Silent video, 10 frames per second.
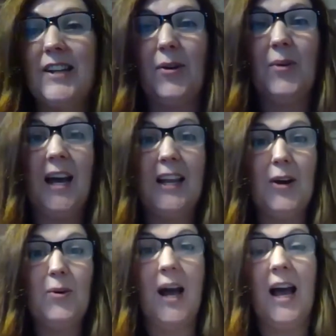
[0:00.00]
So
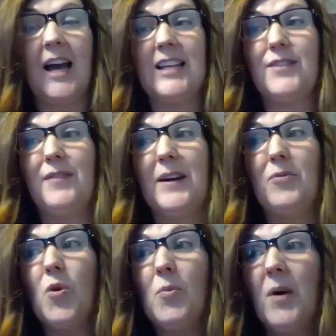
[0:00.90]
hello and a very
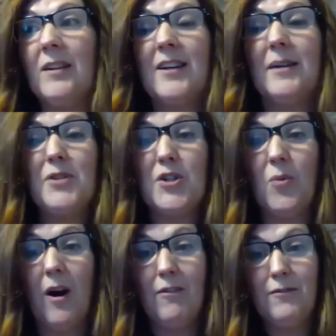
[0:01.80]
warm welcome to
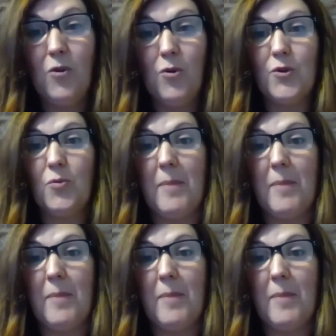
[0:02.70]
our fourth